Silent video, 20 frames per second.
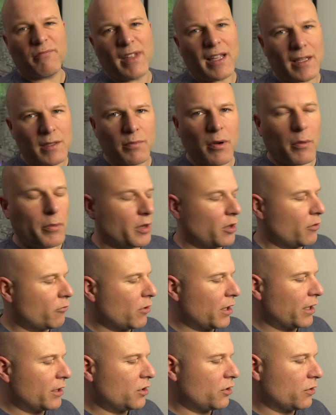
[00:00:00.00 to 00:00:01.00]
That's probably the
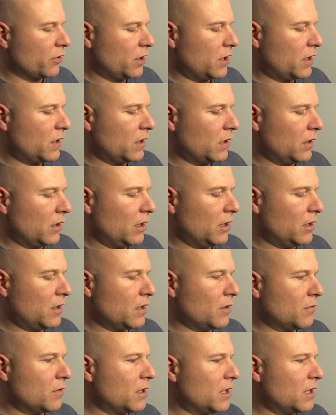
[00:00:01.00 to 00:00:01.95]
right choice in terms of